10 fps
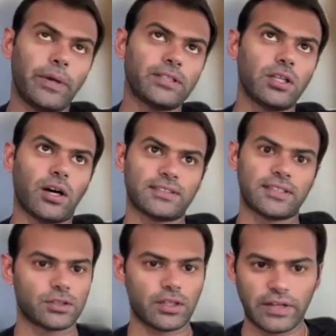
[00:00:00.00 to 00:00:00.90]
makes a lot of
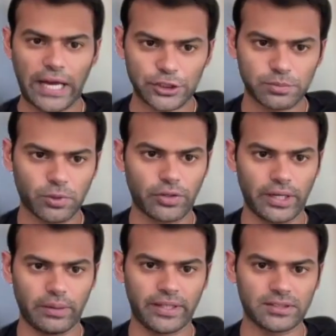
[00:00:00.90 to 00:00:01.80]
sense to have a dashboard,
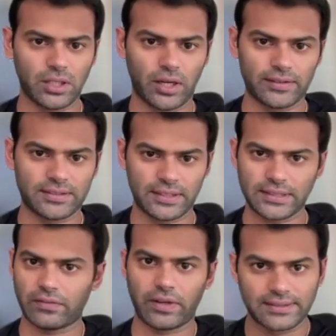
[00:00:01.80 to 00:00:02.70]
right? It makes a lot of sense. I
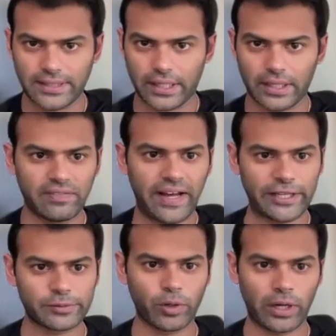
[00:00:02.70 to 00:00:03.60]
have an executive
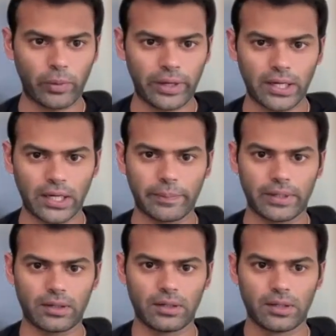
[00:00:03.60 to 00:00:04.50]
dashboard. I wake up,
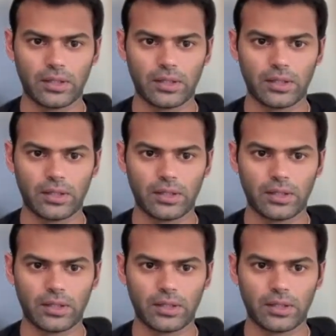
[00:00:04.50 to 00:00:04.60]
and